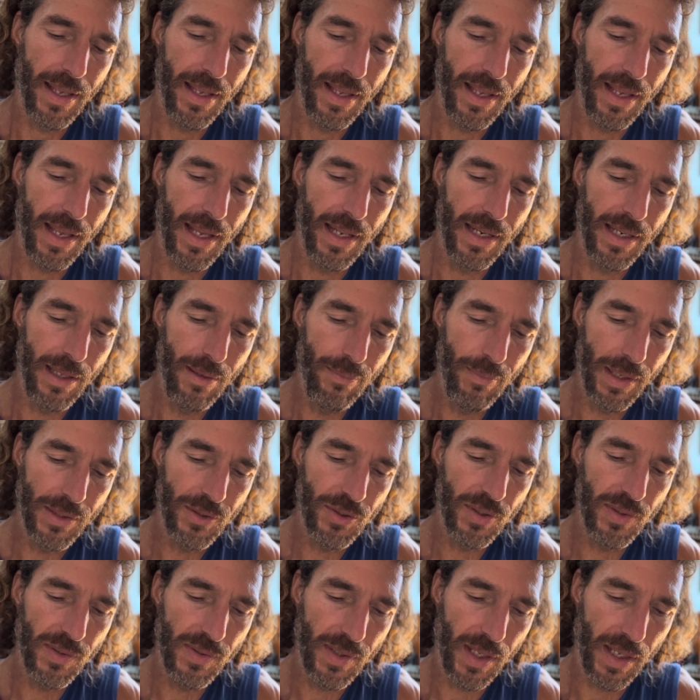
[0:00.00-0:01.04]
he
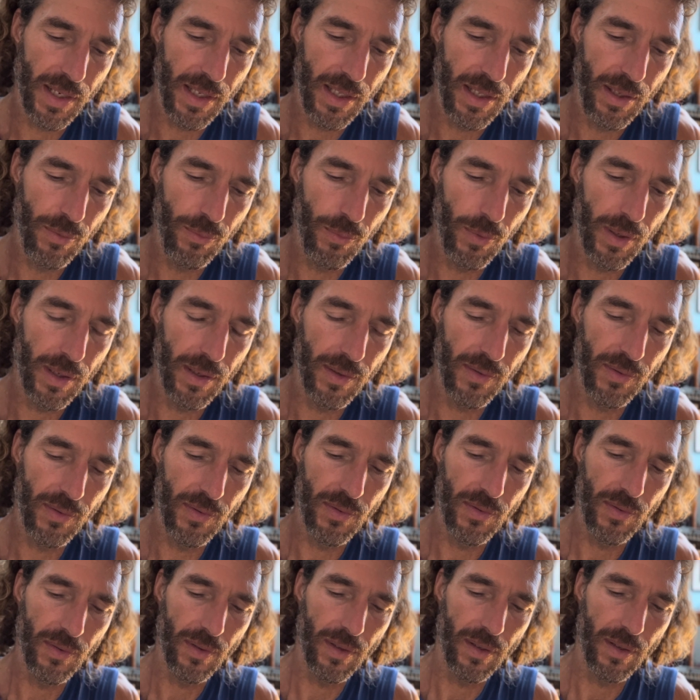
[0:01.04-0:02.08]
mentions that he
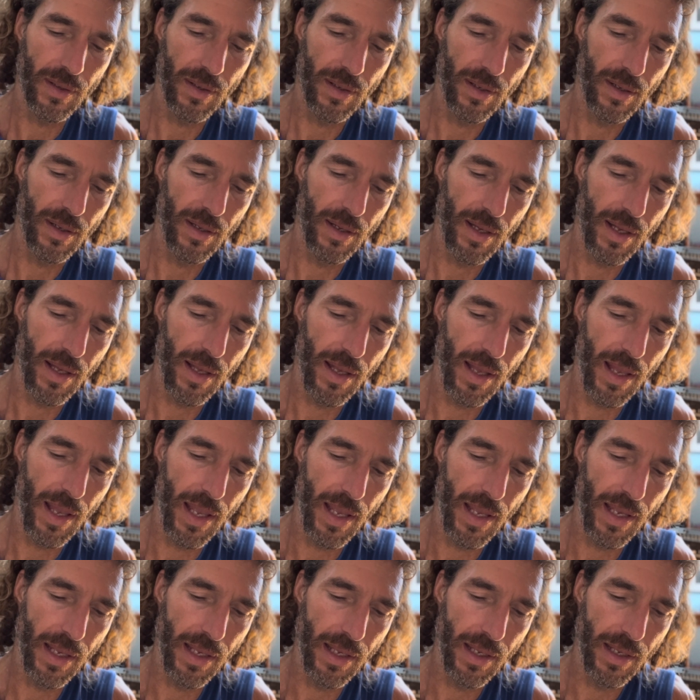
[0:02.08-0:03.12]
was
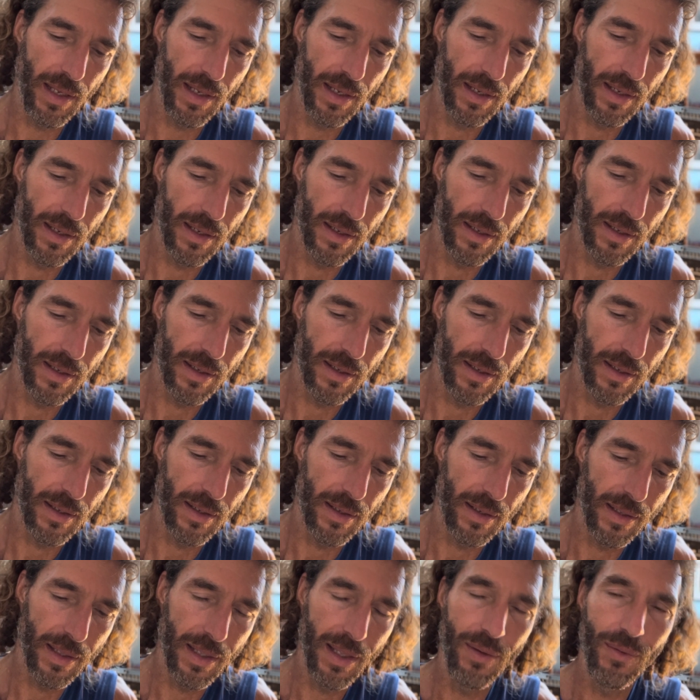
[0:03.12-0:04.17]
a
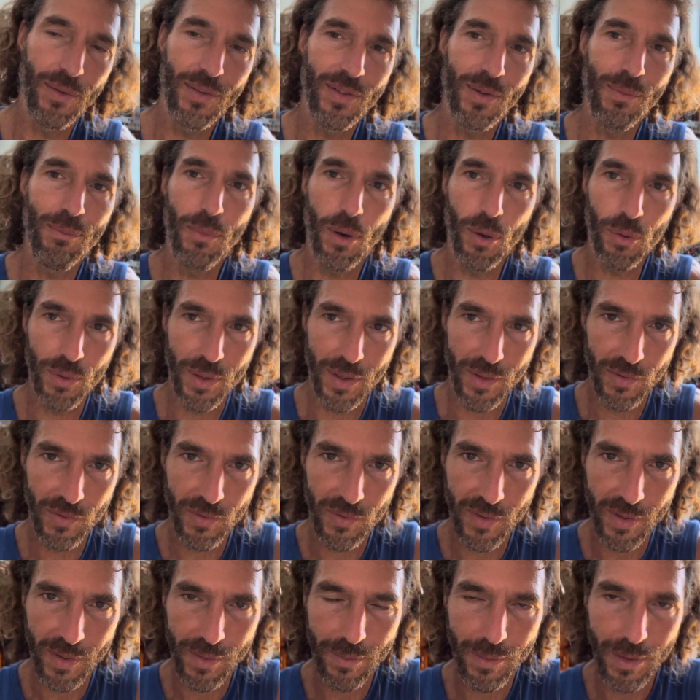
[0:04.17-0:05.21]

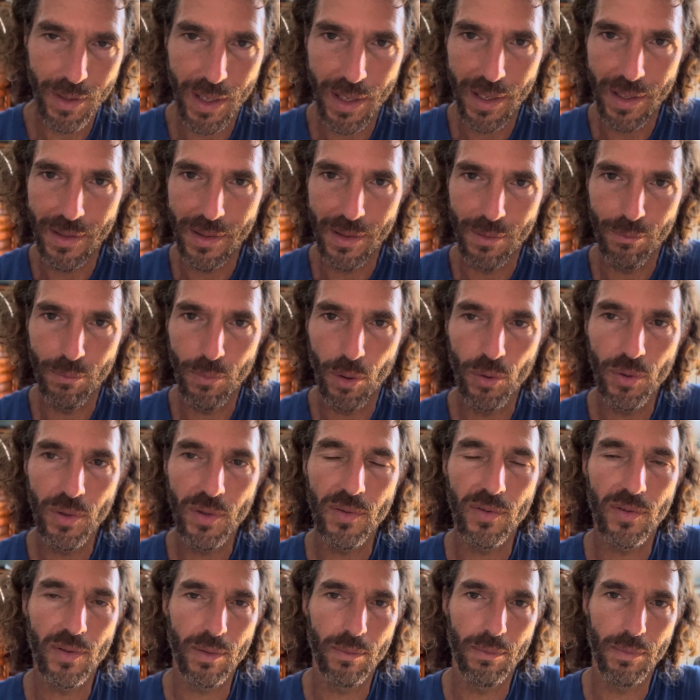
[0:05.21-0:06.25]
monist. And the
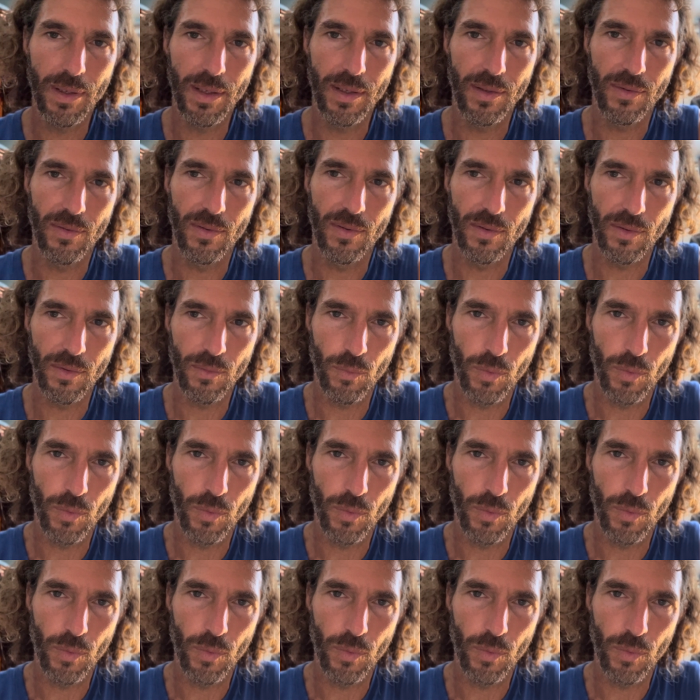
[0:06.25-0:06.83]
monism is